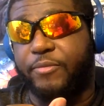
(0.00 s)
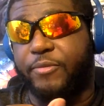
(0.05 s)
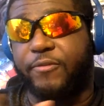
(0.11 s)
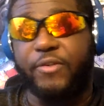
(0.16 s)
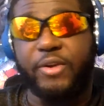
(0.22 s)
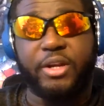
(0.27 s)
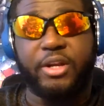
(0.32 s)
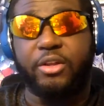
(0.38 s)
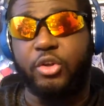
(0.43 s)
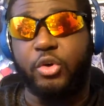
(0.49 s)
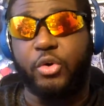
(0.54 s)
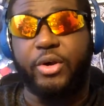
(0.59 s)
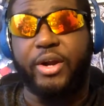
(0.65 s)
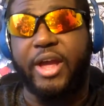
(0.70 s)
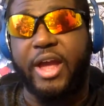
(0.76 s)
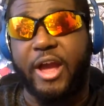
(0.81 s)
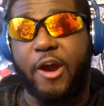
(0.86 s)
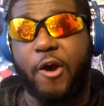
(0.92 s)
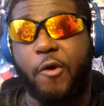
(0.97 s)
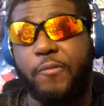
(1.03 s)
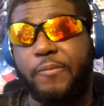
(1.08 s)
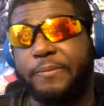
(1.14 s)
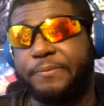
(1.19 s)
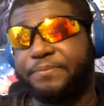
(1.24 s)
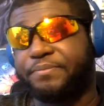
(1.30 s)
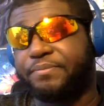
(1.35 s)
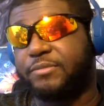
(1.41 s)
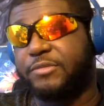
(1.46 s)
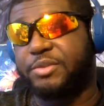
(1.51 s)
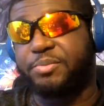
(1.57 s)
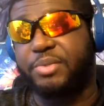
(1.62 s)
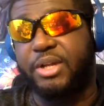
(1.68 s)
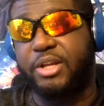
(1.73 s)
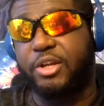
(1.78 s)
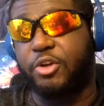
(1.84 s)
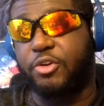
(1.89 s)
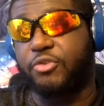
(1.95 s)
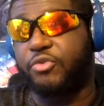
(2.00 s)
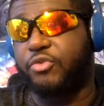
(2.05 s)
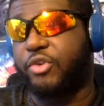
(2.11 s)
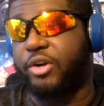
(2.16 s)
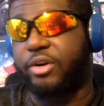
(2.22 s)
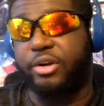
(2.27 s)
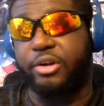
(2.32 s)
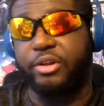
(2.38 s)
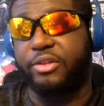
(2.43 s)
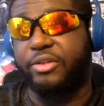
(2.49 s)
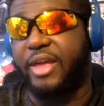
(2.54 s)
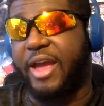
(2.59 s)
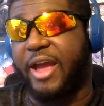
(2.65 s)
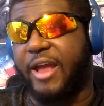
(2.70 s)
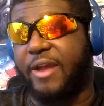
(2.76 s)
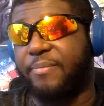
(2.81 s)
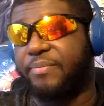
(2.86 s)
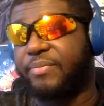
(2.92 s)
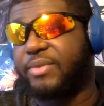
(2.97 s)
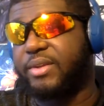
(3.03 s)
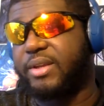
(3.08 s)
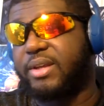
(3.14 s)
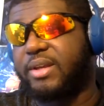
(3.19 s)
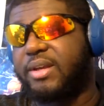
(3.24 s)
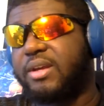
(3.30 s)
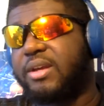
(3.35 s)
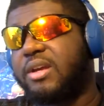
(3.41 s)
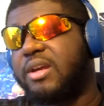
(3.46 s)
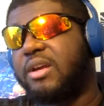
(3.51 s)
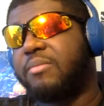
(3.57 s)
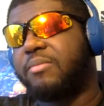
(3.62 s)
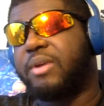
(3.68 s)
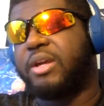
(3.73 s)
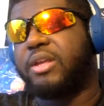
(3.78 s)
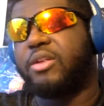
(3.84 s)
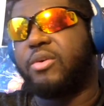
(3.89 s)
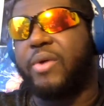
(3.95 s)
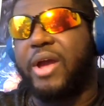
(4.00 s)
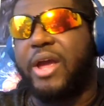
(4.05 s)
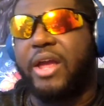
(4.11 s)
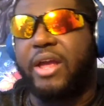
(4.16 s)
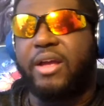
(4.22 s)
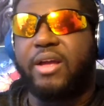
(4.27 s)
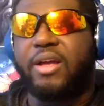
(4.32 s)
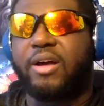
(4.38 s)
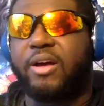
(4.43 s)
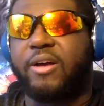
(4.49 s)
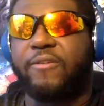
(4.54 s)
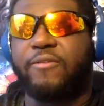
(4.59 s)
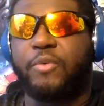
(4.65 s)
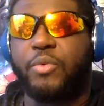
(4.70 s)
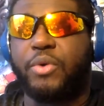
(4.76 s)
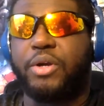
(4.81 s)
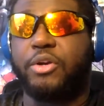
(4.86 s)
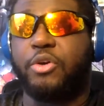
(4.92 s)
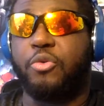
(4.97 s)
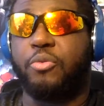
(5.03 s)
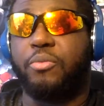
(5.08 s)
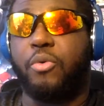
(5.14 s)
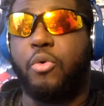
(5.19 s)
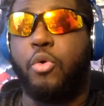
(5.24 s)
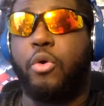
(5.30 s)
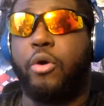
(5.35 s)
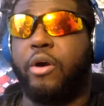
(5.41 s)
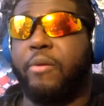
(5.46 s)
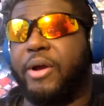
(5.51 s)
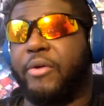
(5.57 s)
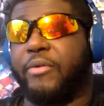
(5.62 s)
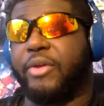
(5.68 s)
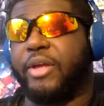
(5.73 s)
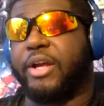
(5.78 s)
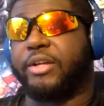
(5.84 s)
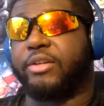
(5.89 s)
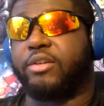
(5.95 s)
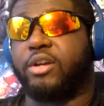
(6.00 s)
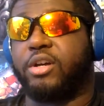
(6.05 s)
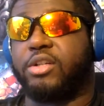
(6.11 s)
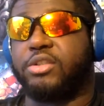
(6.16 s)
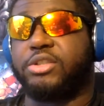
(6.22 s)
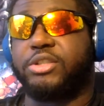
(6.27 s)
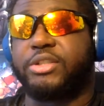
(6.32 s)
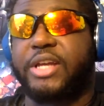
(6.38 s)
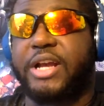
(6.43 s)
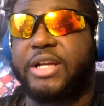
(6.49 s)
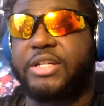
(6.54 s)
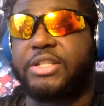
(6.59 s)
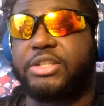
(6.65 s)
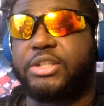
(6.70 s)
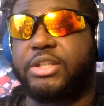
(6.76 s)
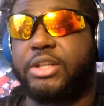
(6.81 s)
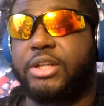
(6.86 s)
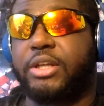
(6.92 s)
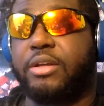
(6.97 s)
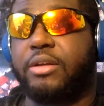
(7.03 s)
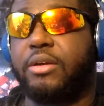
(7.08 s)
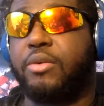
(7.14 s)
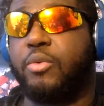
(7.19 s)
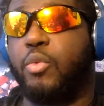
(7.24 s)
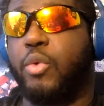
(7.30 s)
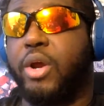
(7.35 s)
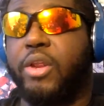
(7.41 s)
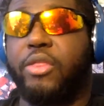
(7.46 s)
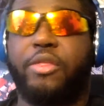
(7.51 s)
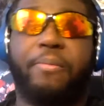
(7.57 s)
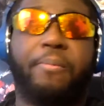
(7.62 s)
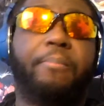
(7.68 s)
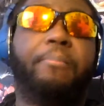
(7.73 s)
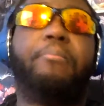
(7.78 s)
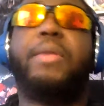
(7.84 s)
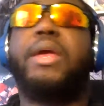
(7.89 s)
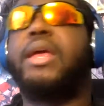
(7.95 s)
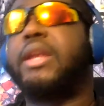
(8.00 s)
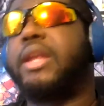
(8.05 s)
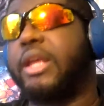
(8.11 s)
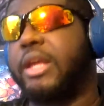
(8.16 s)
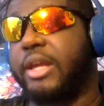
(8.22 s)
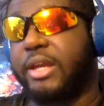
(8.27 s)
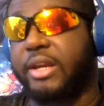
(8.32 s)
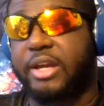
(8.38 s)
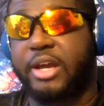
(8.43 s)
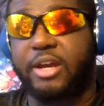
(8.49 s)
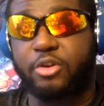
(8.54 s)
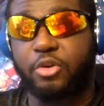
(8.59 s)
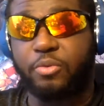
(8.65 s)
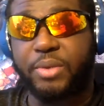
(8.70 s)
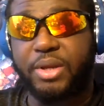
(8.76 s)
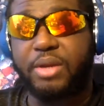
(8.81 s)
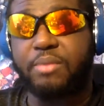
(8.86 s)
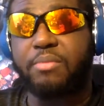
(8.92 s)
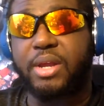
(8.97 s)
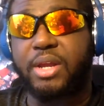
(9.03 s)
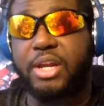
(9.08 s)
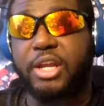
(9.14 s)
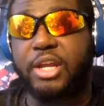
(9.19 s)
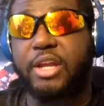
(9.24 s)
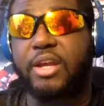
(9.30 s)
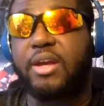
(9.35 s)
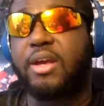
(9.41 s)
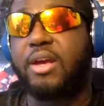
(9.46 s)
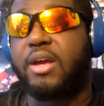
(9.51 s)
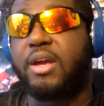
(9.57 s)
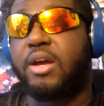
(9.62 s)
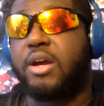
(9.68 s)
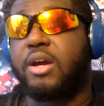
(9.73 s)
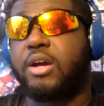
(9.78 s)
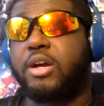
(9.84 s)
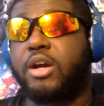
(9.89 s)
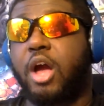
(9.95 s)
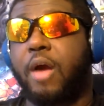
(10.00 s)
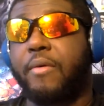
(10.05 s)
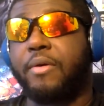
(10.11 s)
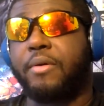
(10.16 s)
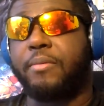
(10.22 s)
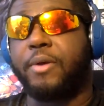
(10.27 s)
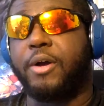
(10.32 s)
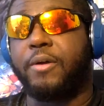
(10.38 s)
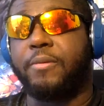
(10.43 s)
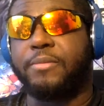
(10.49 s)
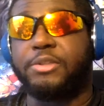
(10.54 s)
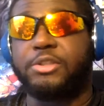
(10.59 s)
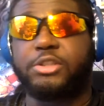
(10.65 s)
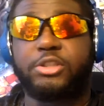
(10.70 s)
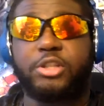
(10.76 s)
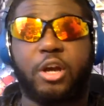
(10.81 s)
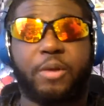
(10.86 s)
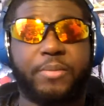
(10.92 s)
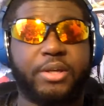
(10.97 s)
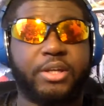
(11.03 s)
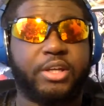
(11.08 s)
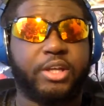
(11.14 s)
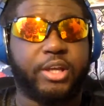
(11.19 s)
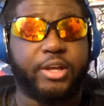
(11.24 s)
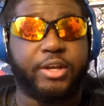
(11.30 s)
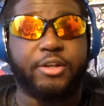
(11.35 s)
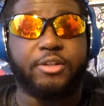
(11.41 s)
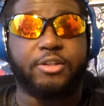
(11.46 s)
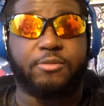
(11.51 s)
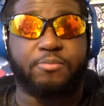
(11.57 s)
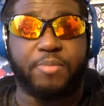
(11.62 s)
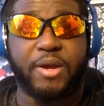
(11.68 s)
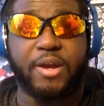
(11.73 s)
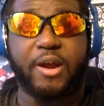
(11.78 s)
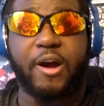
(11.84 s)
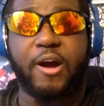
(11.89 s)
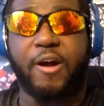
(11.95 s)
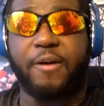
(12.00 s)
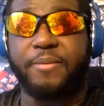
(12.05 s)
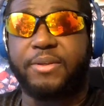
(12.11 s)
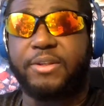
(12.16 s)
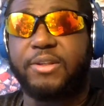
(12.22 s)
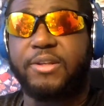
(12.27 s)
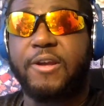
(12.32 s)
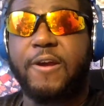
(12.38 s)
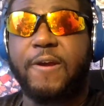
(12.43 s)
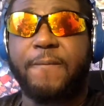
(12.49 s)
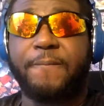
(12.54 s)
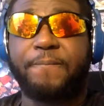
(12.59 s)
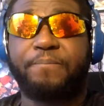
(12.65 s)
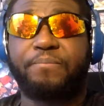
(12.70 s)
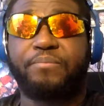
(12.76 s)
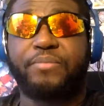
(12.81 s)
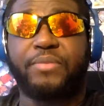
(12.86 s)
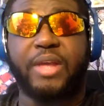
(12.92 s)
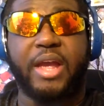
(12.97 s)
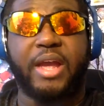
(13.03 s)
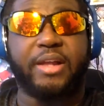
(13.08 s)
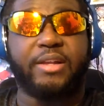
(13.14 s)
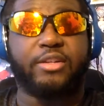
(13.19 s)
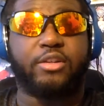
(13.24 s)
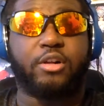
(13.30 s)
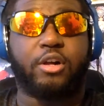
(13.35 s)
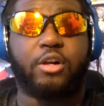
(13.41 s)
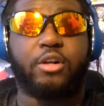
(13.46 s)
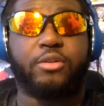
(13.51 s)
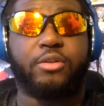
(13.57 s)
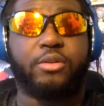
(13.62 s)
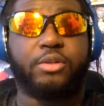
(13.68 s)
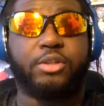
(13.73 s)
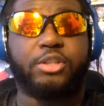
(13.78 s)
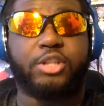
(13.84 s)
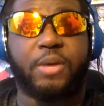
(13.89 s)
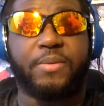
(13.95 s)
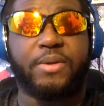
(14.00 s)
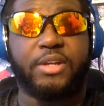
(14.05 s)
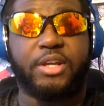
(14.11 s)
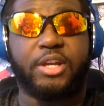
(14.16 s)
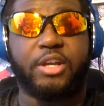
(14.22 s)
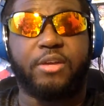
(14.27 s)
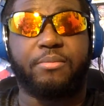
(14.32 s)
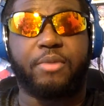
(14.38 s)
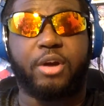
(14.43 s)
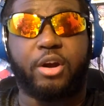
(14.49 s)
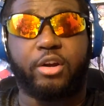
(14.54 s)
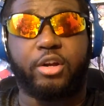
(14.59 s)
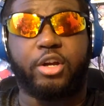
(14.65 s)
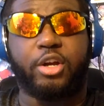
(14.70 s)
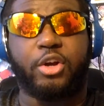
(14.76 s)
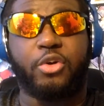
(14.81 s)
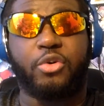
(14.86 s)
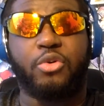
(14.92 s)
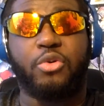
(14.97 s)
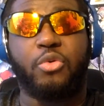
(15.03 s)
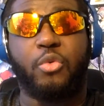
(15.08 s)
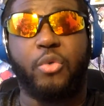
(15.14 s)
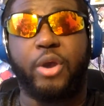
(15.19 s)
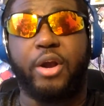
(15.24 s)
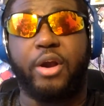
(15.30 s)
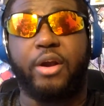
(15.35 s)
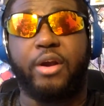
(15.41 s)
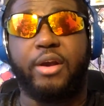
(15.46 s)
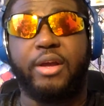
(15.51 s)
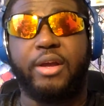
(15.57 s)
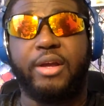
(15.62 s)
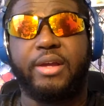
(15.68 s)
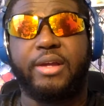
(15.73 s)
defeating Lord Howl. It probably goes further than that. But either way, if you want to know more about the X-Laws, there's actually one of the many, and I do mean many, comic Shaman King spinoffs that is called Shaman King Marco, where